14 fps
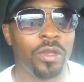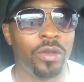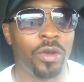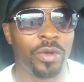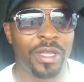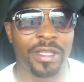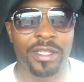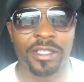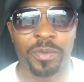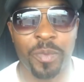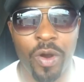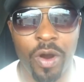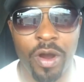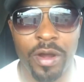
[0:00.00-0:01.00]
get this
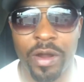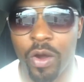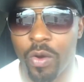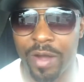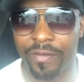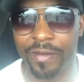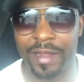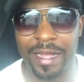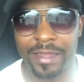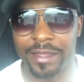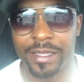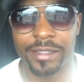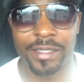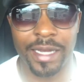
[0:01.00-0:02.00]
part. Oh, I forgot
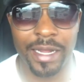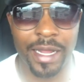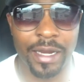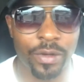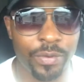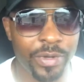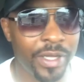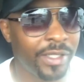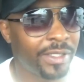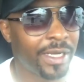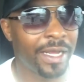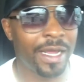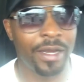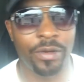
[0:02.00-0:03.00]
this, and I got to do this,
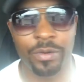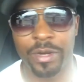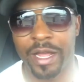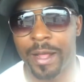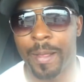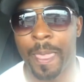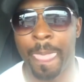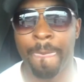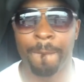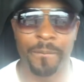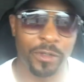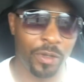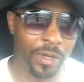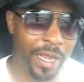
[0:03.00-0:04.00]
and I got to do that.
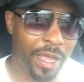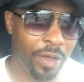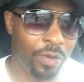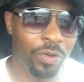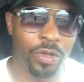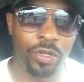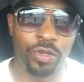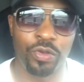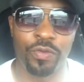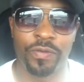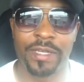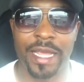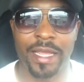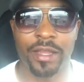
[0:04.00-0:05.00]
So now
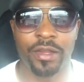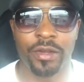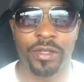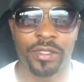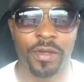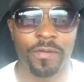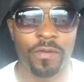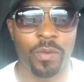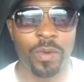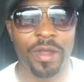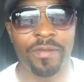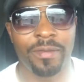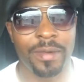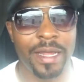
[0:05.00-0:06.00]
you've taken yourself
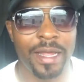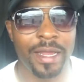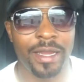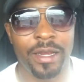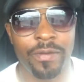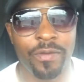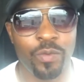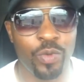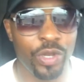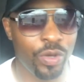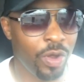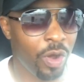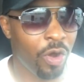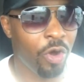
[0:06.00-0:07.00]
away from that, and even when
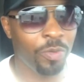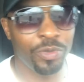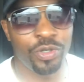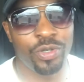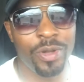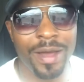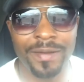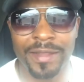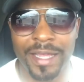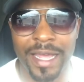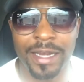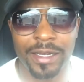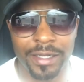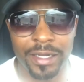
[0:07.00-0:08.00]
you go home, you still have to
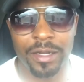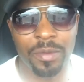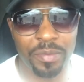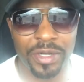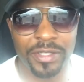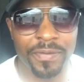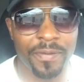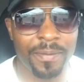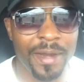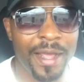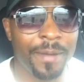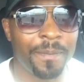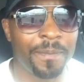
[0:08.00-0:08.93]
kind of decompress from that.